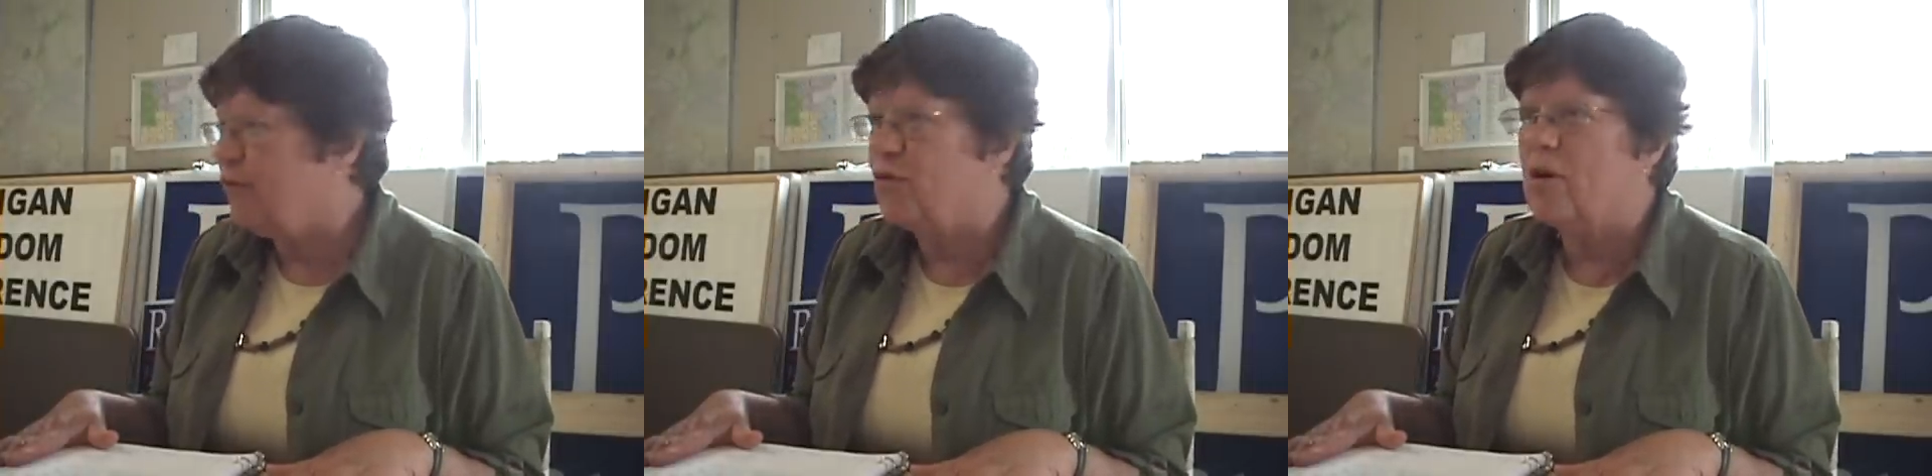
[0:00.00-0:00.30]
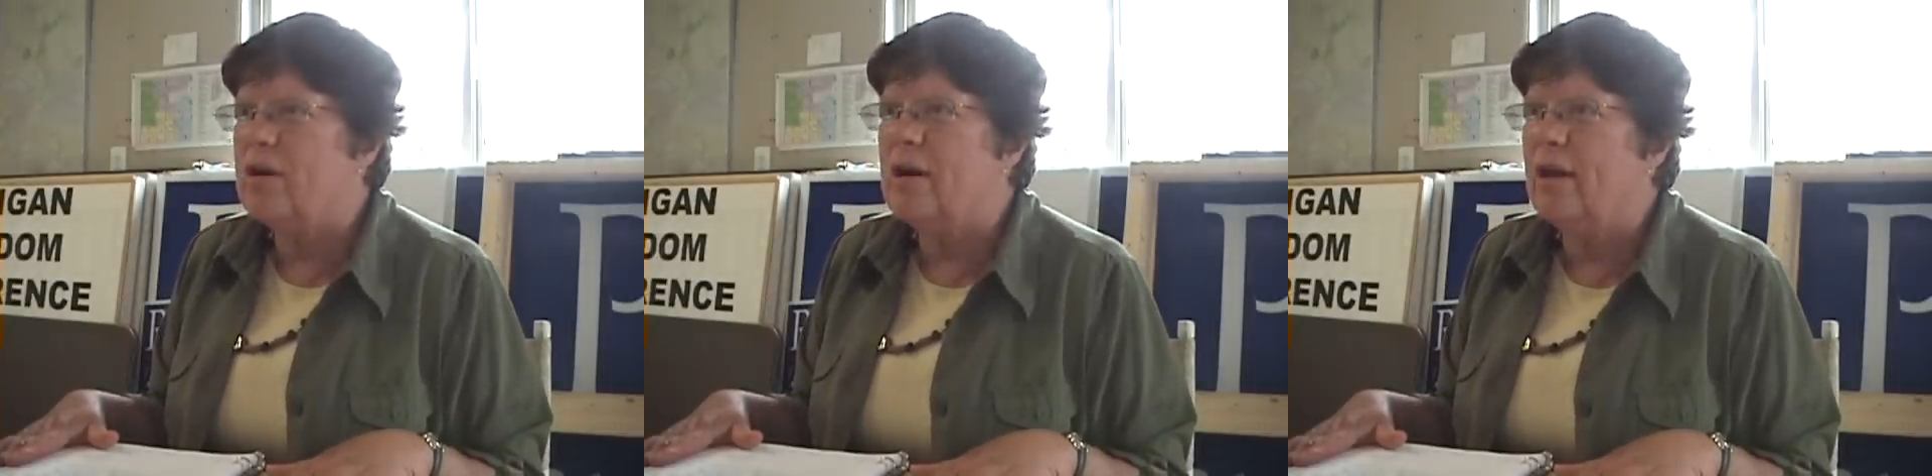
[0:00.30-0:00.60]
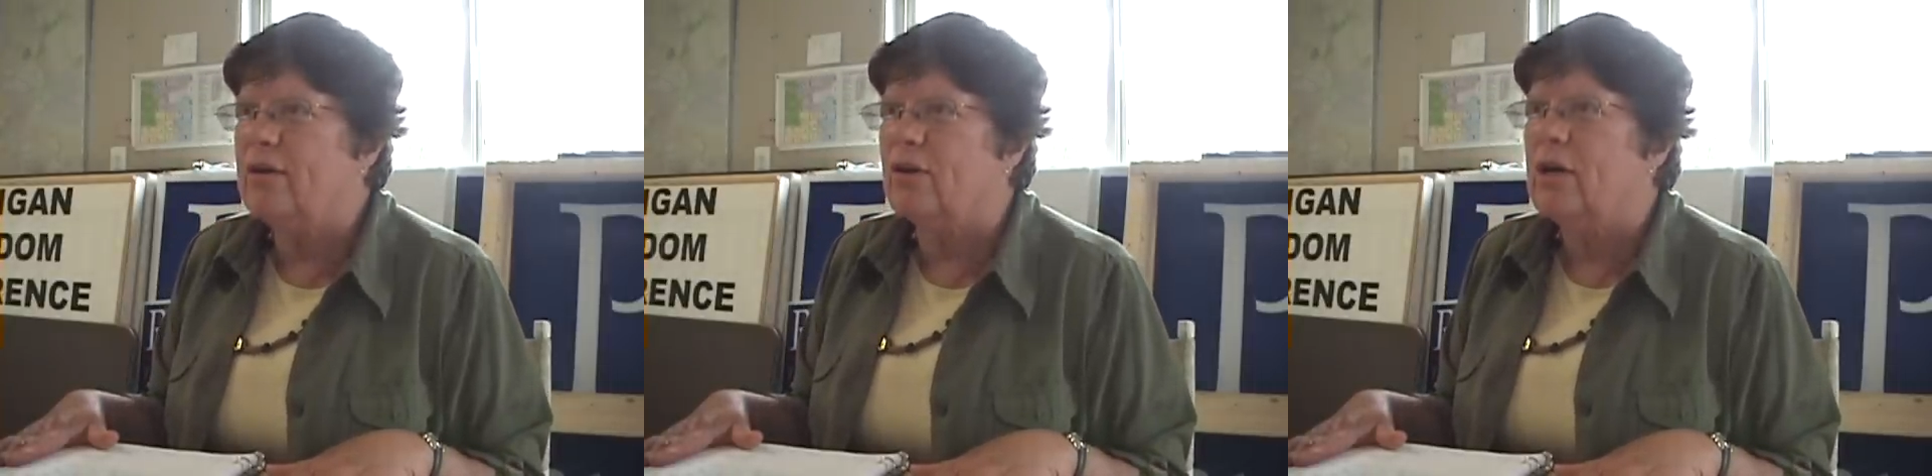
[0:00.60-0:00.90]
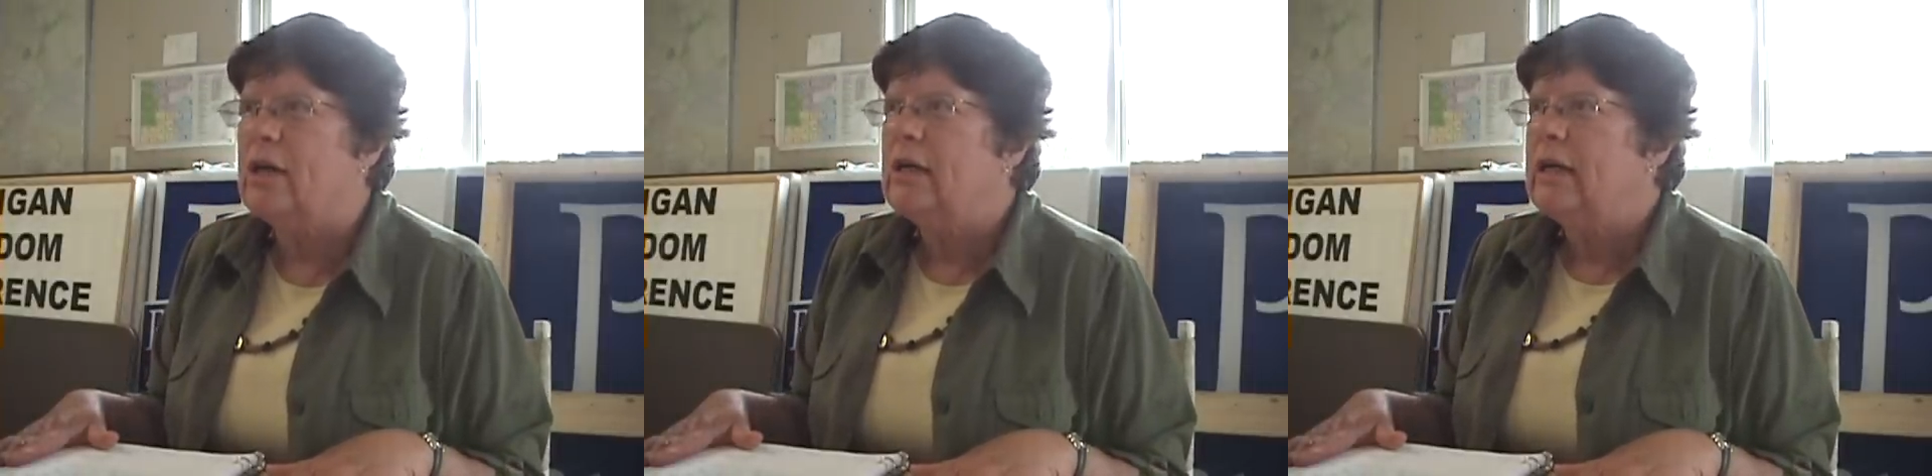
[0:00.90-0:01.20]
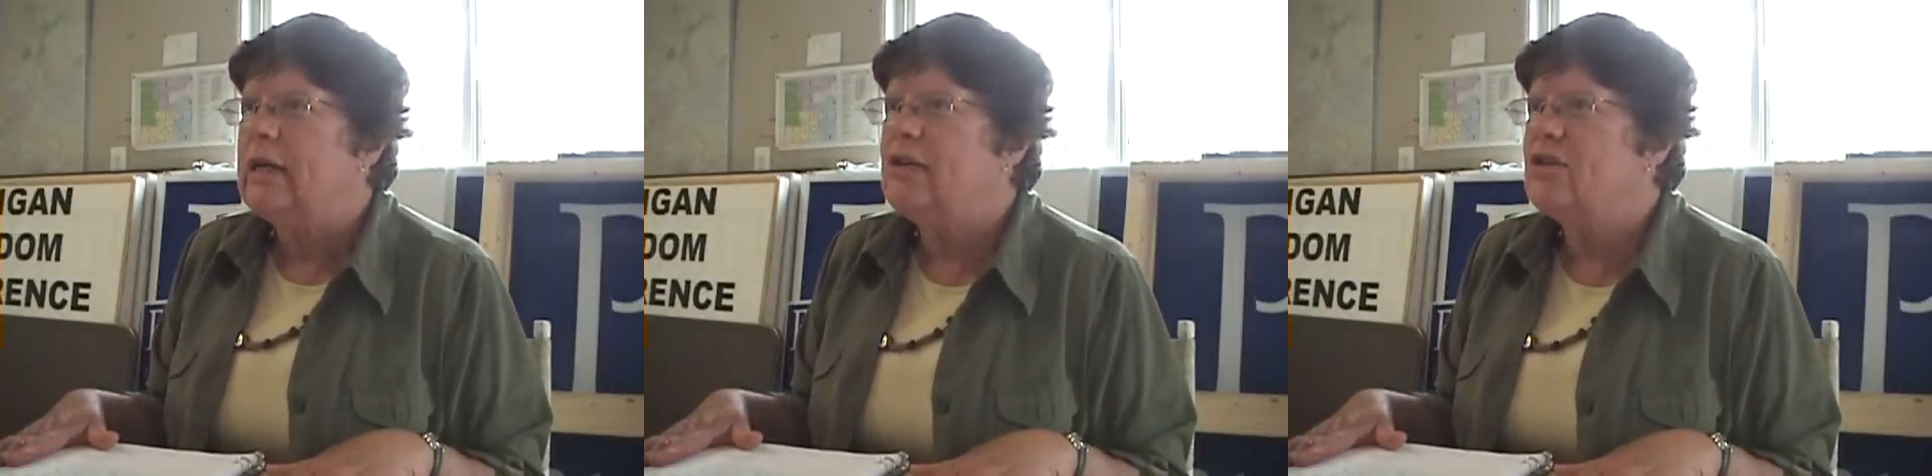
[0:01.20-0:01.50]
For another,
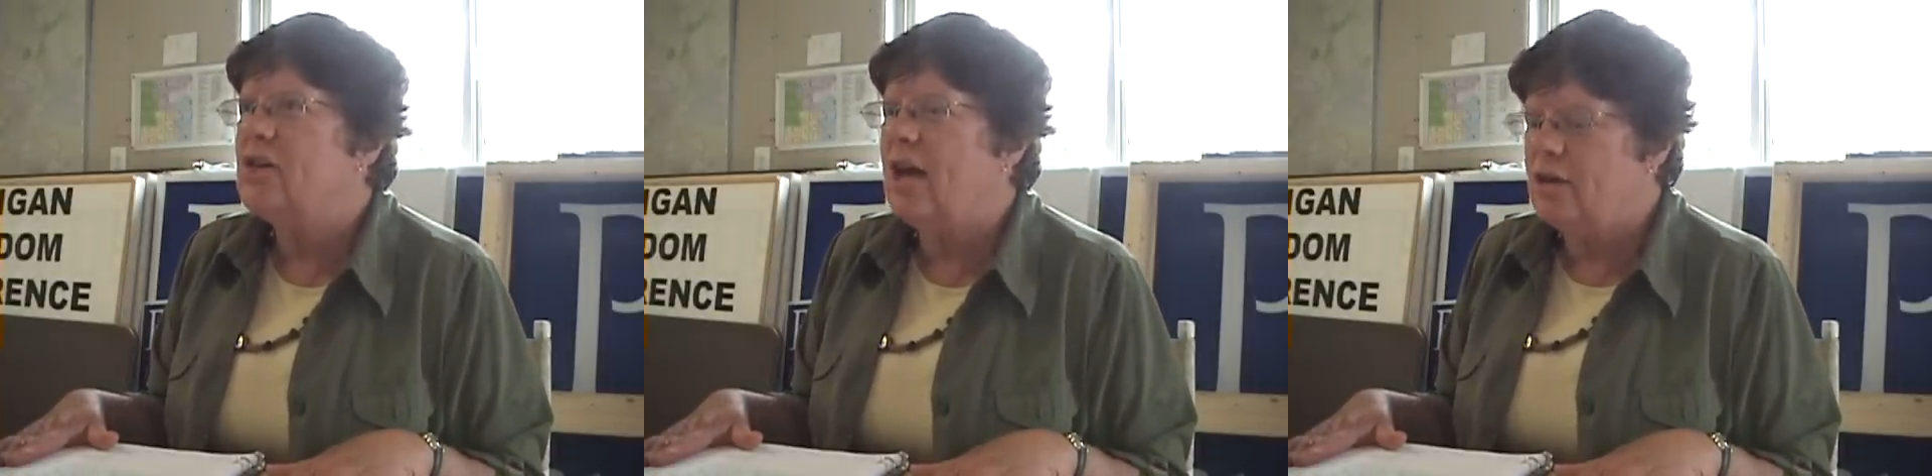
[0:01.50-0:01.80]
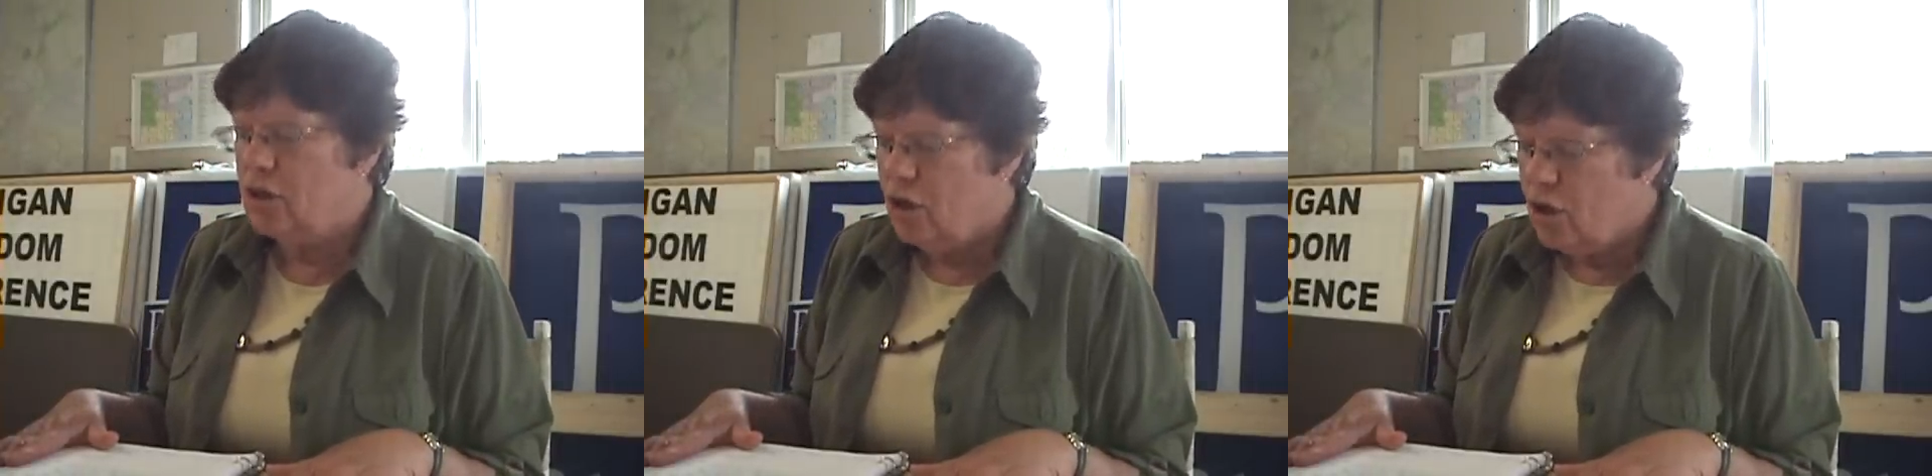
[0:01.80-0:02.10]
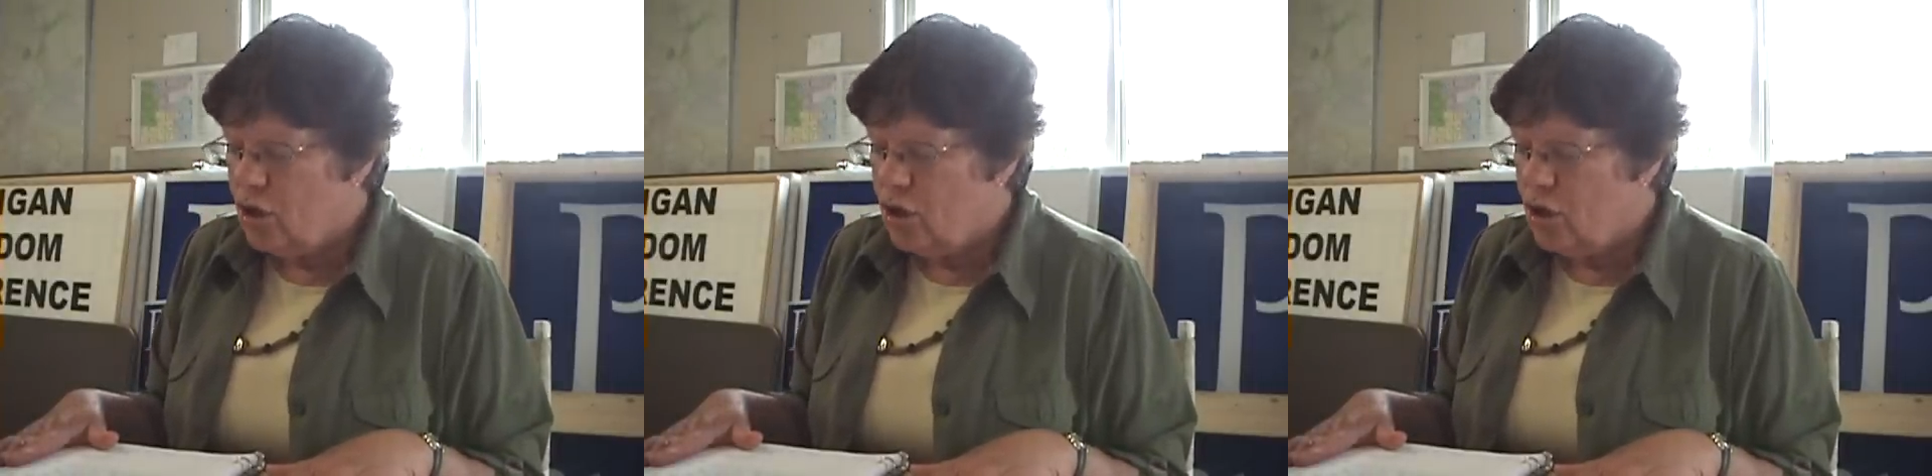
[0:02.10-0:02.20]
he said,